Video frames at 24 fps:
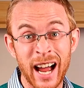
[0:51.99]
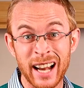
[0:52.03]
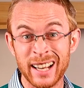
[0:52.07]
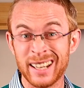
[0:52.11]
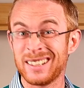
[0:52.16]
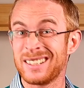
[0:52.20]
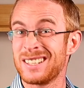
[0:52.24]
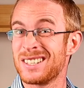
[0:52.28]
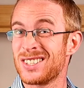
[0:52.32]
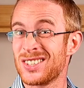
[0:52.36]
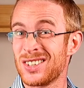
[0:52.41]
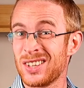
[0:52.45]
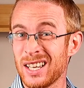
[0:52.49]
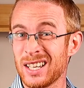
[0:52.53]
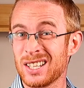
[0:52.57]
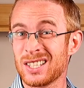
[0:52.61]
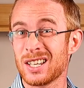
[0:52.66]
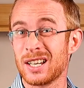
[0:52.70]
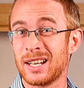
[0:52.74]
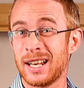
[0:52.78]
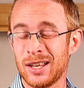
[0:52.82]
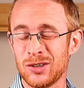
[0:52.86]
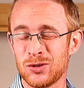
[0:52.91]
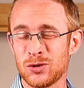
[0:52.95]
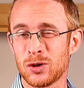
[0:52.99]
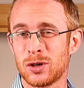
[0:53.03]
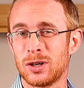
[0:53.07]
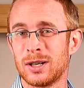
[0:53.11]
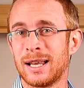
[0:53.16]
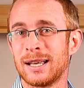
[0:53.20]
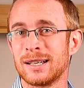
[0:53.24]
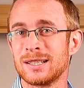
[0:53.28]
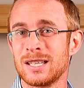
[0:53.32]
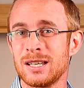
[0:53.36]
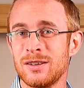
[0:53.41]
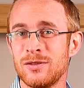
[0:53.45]
and it is this
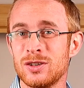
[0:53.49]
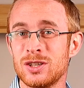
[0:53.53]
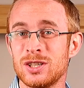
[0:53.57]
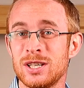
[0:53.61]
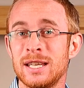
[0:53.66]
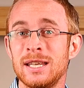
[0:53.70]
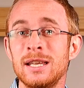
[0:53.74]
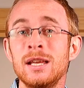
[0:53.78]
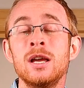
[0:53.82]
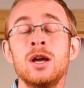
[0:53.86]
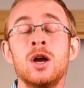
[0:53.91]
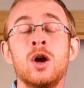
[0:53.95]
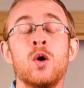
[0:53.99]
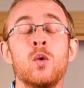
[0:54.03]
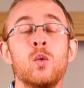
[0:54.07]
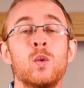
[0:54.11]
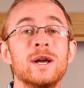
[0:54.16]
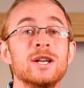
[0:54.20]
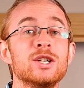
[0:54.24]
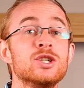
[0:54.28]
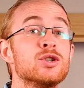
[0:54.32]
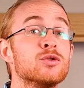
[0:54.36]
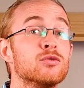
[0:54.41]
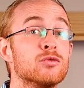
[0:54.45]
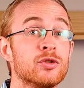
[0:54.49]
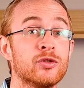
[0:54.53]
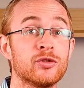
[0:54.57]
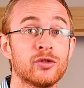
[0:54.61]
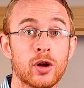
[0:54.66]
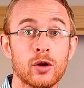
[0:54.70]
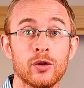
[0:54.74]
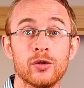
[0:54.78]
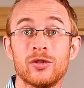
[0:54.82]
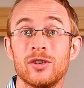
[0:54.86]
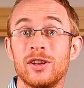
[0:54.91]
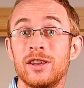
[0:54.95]
electrical activity which
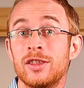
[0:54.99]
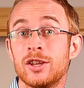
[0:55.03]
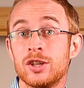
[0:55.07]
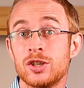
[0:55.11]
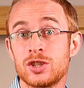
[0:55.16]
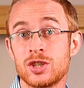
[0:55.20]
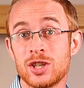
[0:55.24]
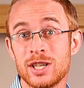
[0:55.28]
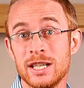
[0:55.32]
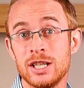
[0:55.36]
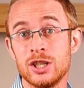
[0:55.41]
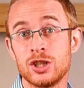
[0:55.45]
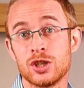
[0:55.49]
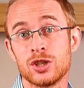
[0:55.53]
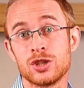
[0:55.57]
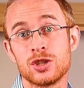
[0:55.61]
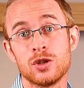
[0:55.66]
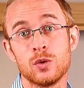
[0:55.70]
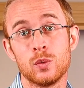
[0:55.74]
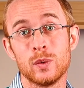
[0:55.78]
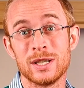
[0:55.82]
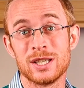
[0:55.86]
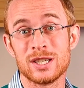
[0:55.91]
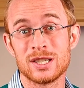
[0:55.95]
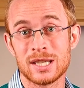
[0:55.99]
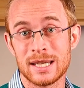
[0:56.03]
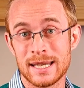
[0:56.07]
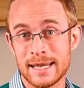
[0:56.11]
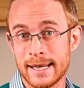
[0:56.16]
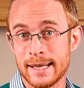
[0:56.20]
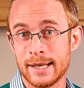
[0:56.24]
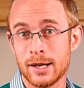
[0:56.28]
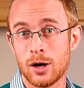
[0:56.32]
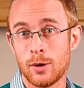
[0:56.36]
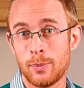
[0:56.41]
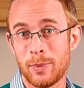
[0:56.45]
results in the seizures that we
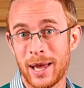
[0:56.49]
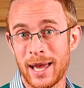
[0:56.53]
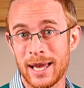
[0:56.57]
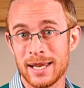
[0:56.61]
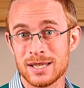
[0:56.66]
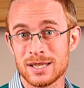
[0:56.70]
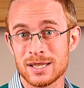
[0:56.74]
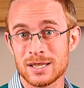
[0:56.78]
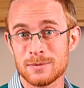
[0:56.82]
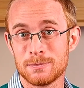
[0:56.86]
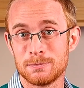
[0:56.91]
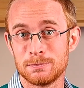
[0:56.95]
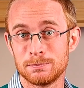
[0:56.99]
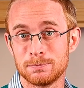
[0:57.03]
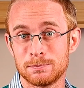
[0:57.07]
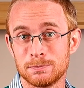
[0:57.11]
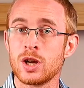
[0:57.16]
see in our pets.